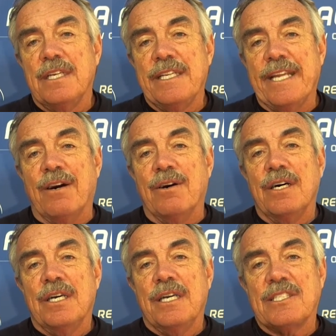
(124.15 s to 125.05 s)
Now,
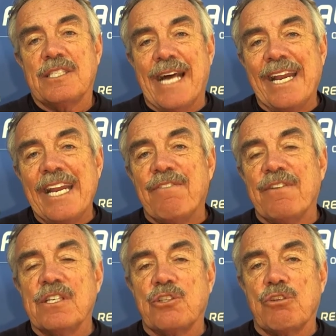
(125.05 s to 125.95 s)
it's not an even
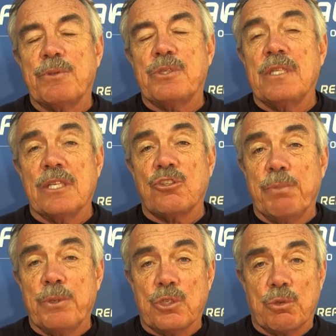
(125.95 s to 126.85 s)

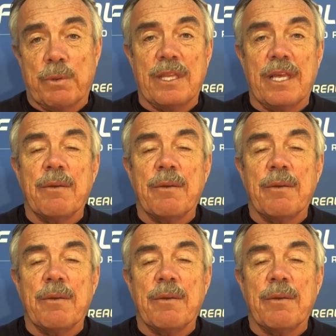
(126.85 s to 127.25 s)
distribution with